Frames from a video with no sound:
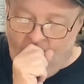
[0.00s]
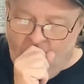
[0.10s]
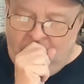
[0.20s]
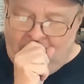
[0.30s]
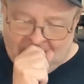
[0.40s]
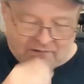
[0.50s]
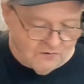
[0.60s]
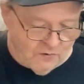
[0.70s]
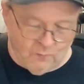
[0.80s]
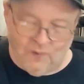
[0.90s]
I don't
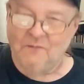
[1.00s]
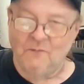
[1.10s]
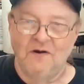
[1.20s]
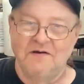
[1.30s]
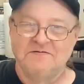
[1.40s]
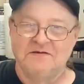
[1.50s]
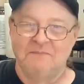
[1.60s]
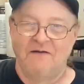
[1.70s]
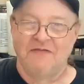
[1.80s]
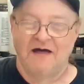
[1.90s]
know what it was
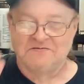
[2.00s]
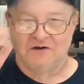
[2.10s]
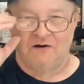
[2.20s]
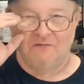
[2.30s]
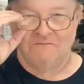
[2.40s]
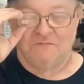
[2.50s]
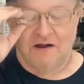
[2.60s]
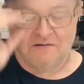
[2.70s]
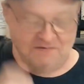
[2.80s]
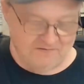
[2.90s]
about that song that
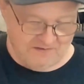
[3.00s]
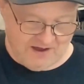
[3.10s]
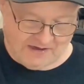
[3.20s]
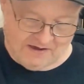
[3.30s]
Frank didn't like.